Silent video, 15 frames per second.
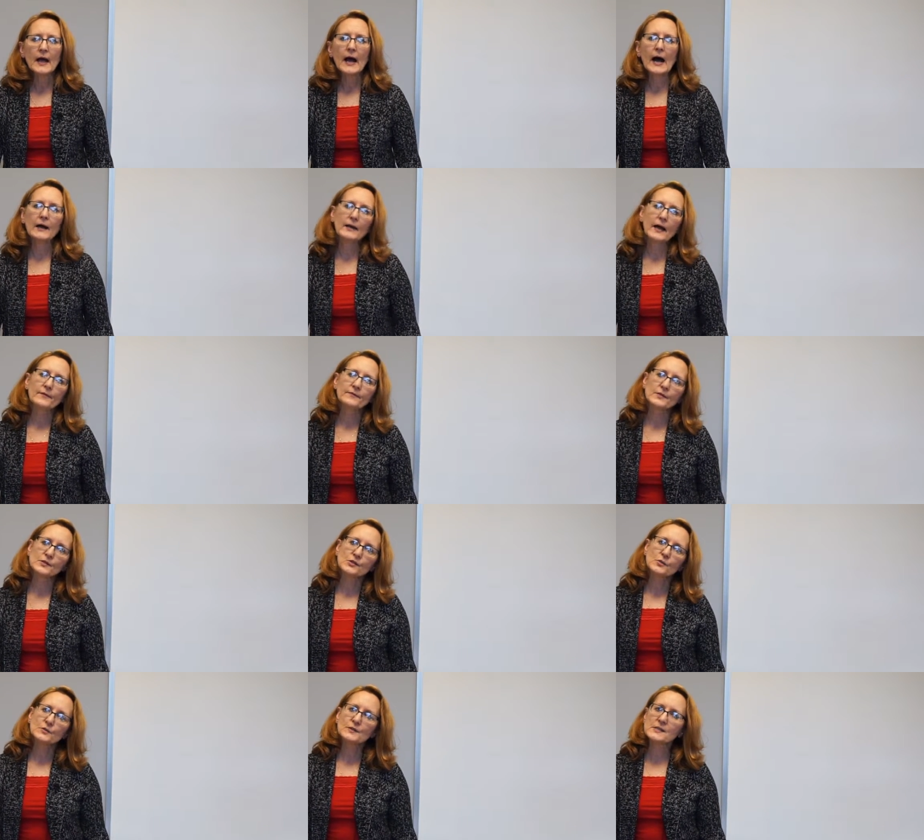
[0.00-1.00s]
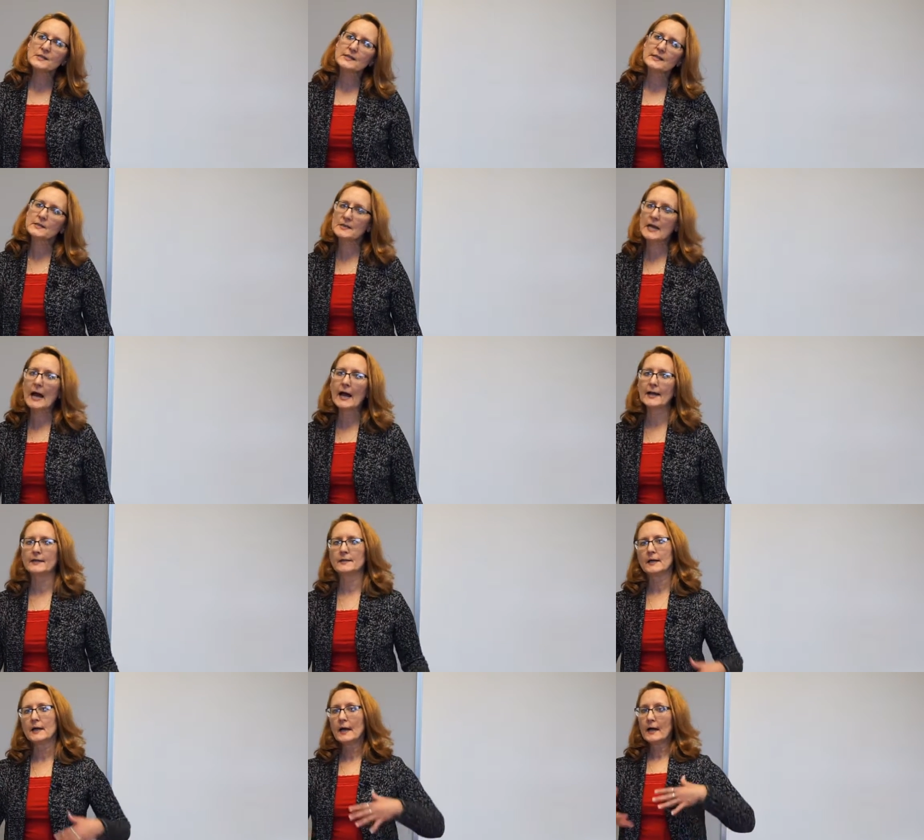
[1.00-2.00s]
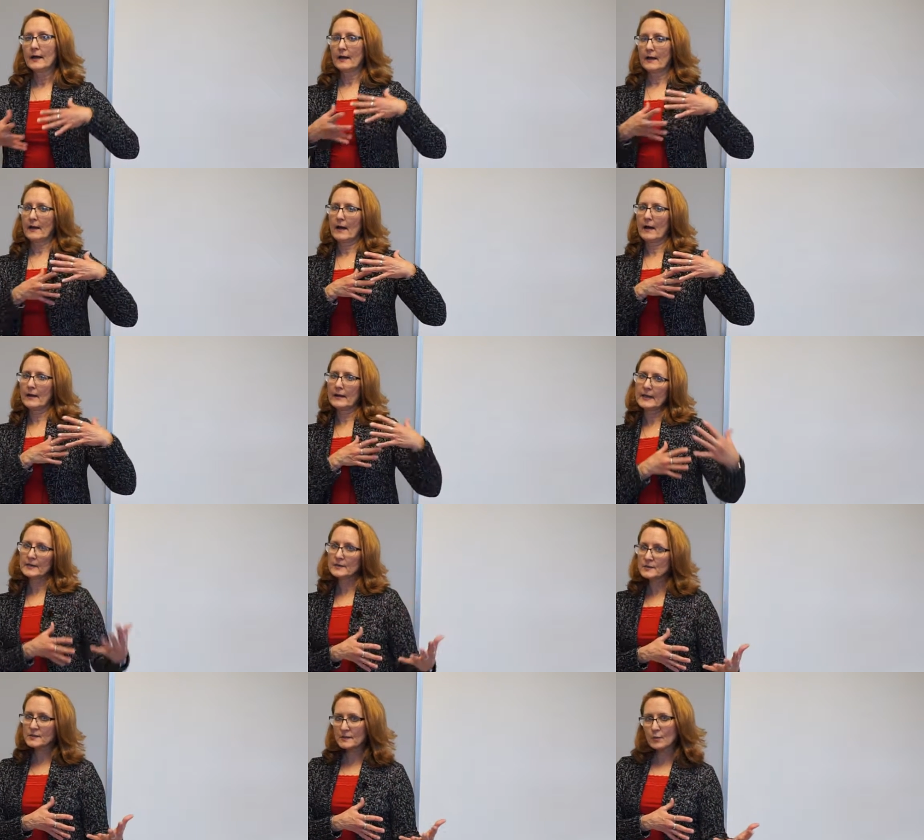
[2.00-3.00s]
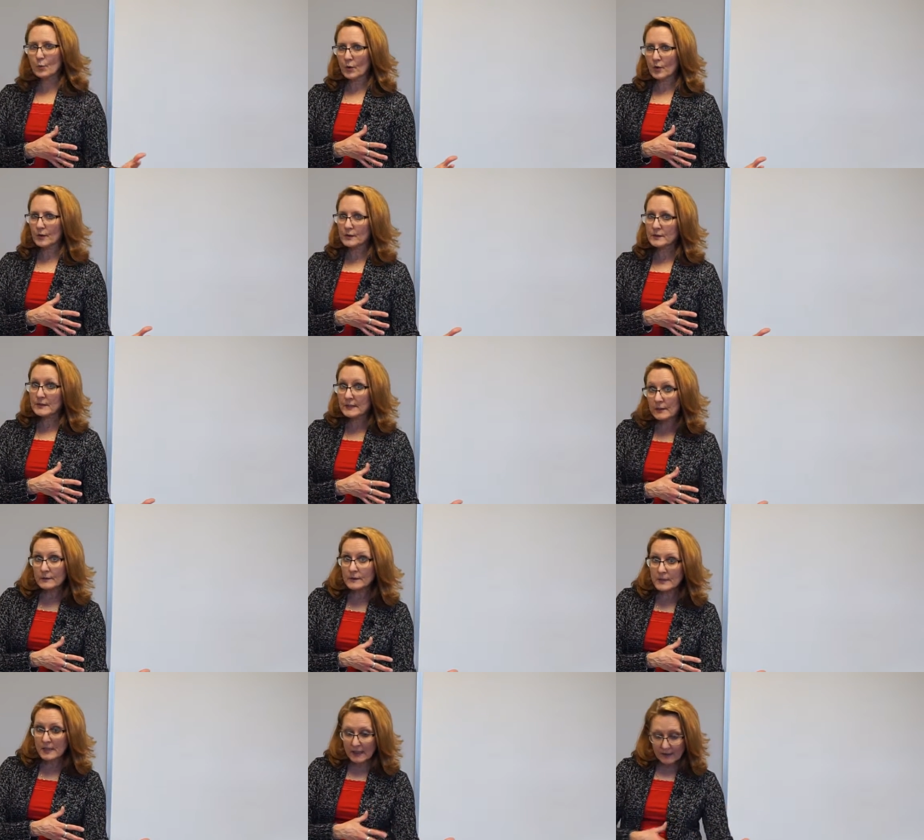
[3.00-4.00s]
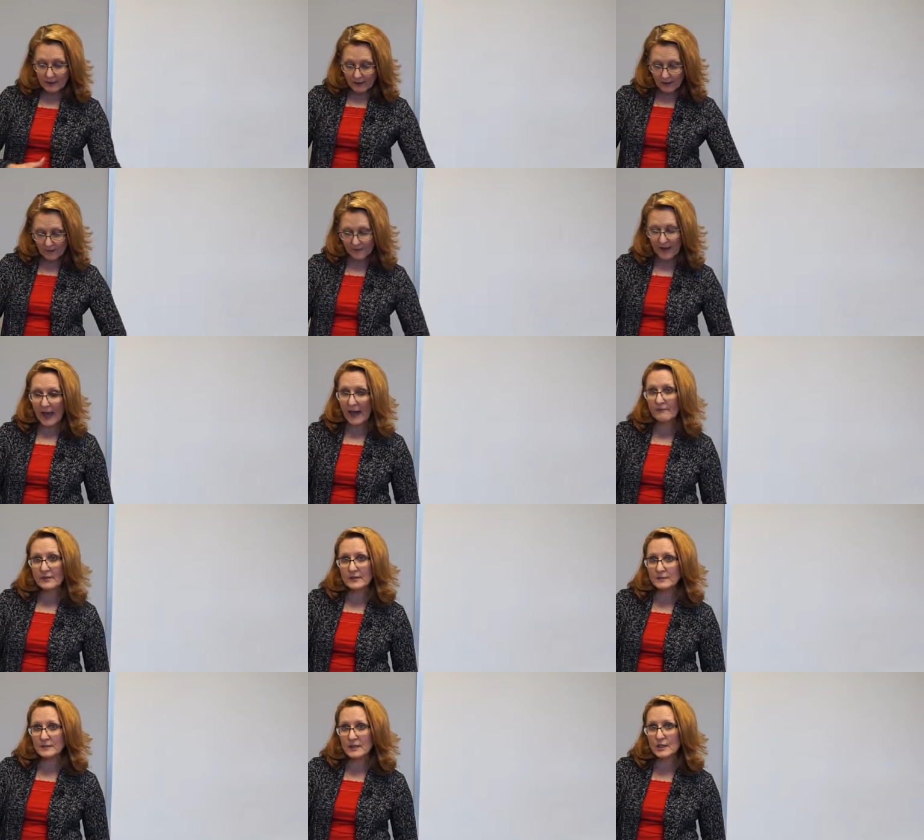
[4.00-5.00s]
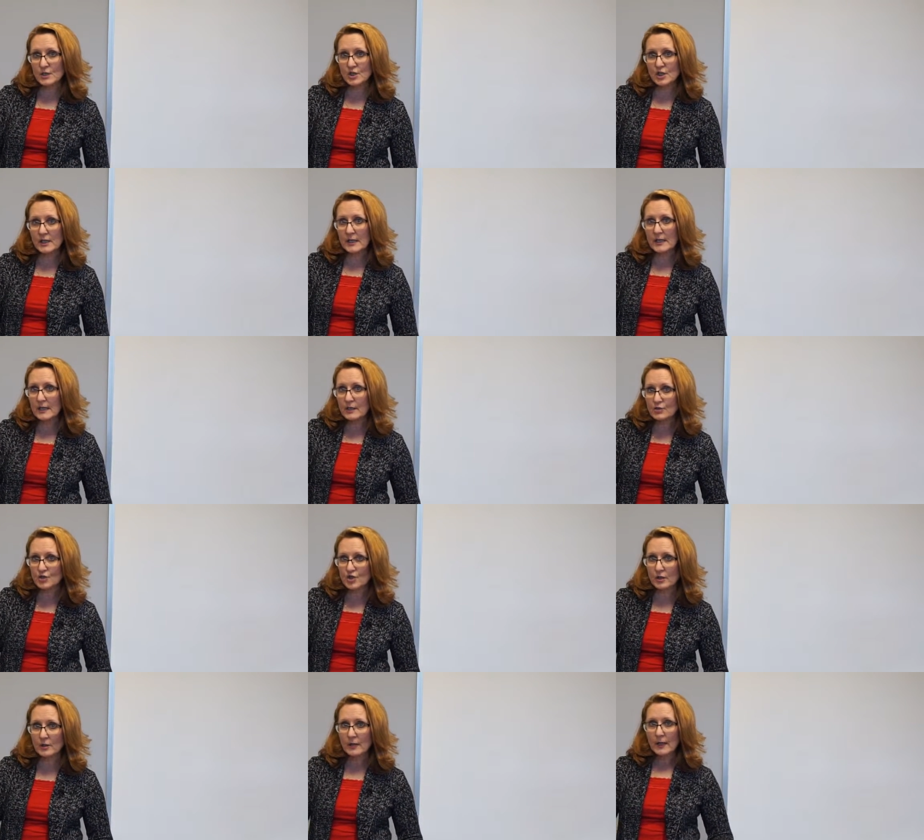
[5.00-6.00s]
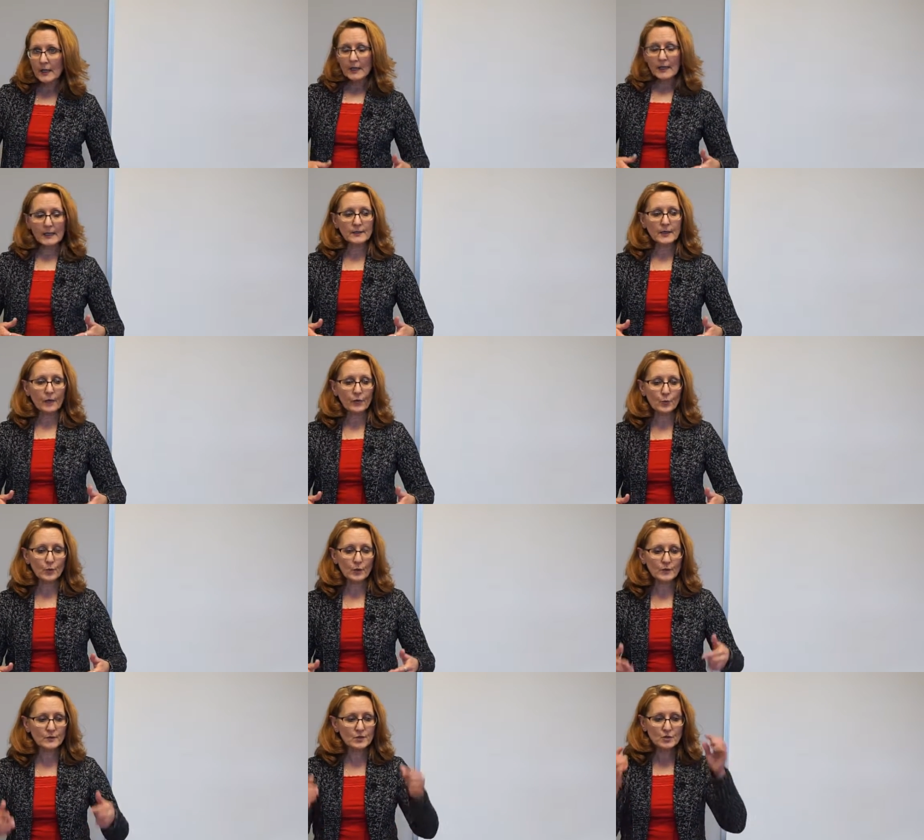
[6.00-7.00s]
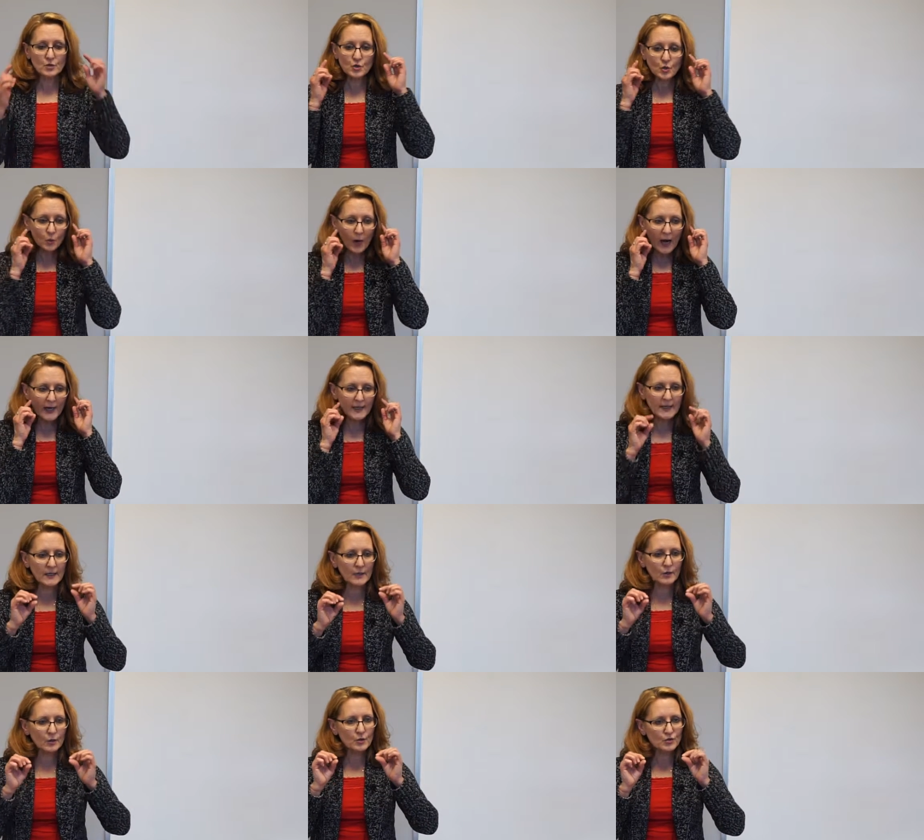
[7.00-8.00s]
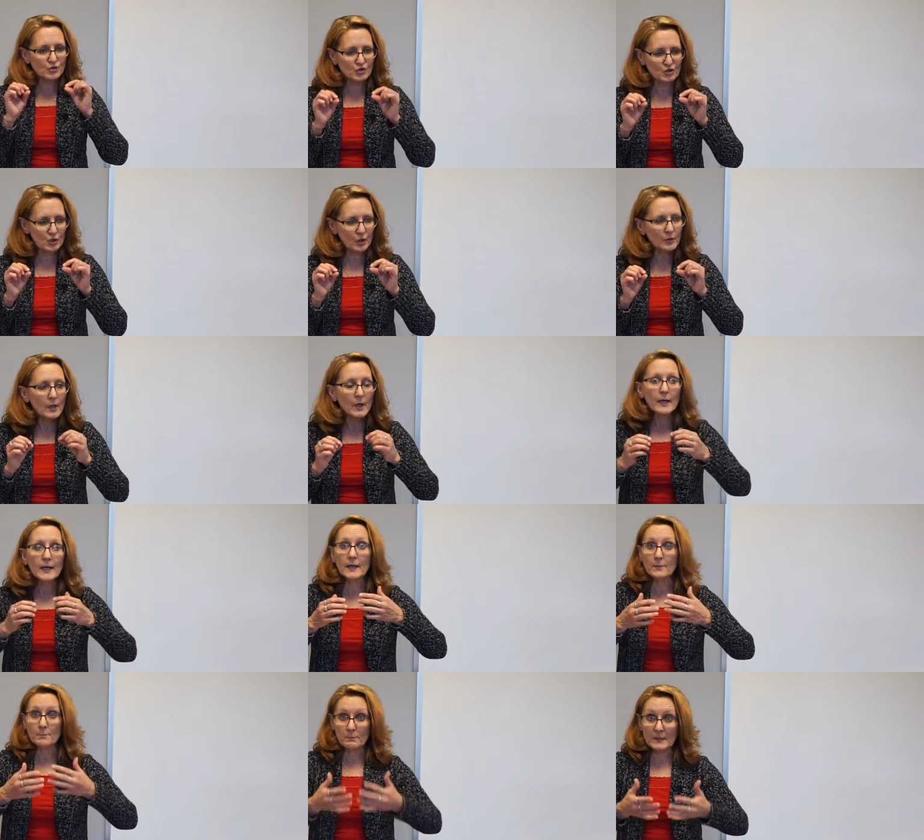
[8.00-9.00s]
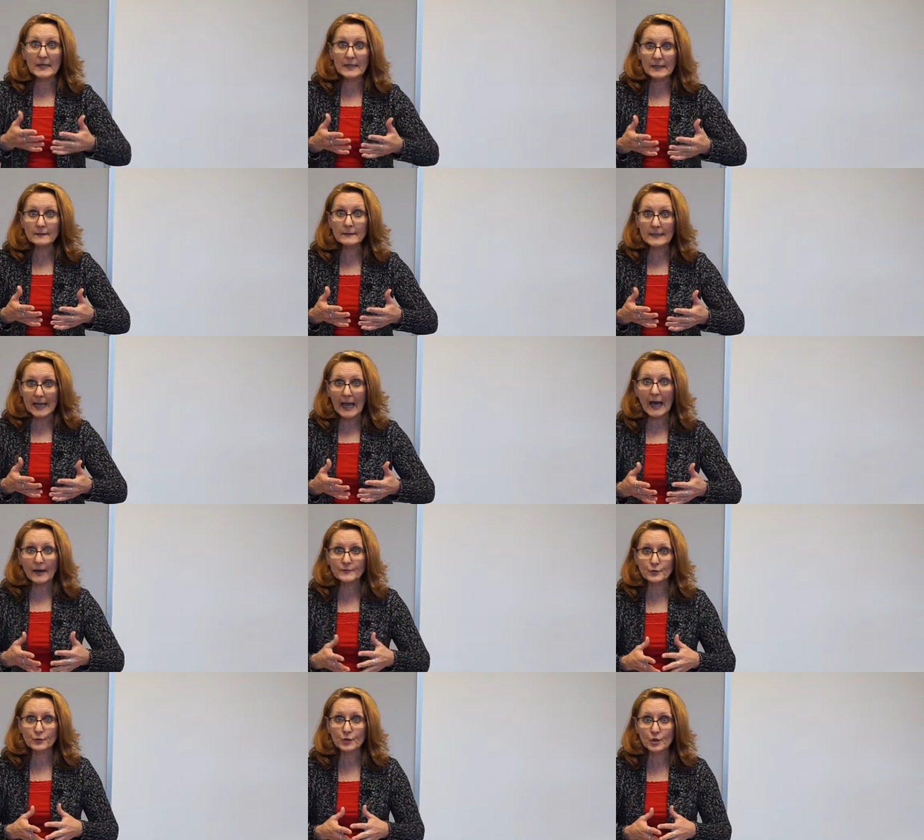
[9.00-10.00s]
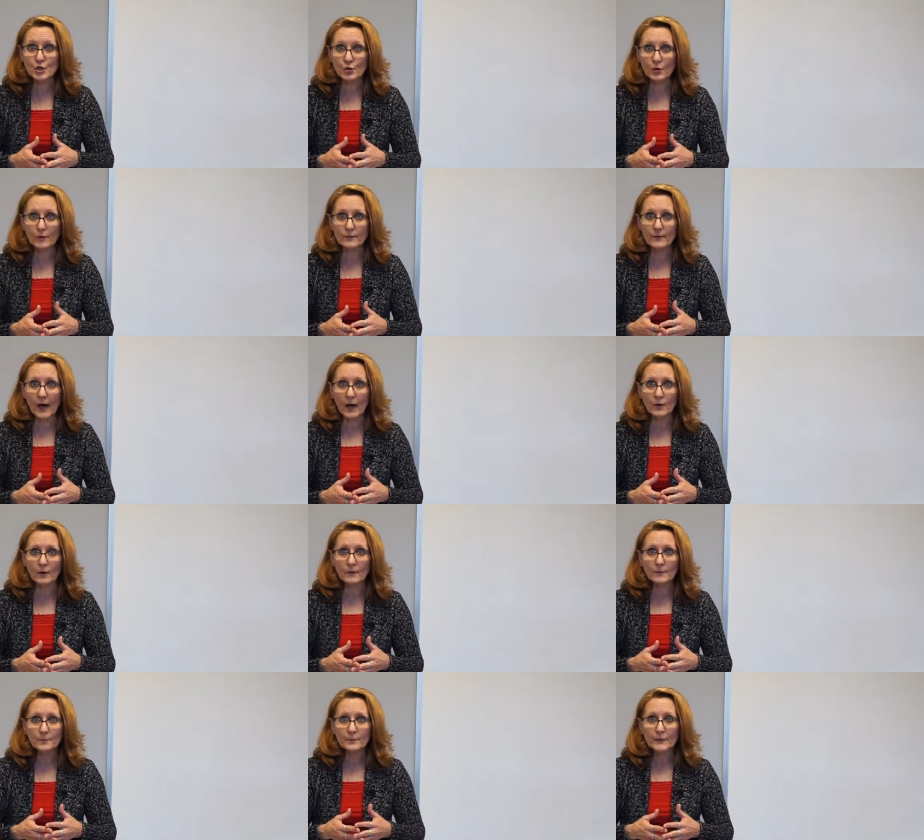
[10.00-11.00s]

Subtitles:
I'll have the students decide, is the word guilty of having DGE, J? In other words, do I hear J immediately after a short vowel?